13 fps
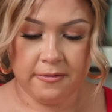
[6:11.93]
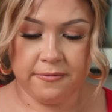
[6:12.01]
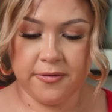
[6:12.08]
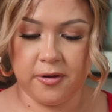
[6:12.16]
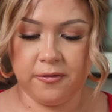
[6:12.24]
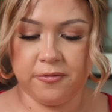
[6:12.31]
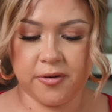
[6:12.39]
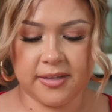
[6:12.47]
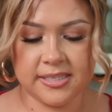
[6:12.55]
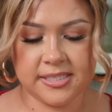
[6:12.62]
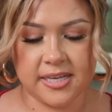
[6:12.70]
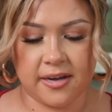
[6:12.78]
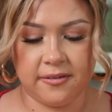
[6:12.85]
feel for the
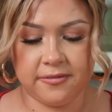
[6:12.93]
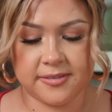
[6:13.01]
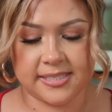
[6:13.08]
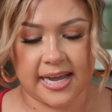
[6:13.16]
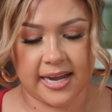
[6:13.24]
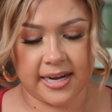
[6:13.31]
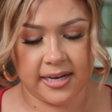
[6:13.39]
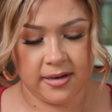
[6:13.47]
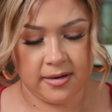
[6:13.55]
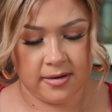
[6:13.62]
soft side,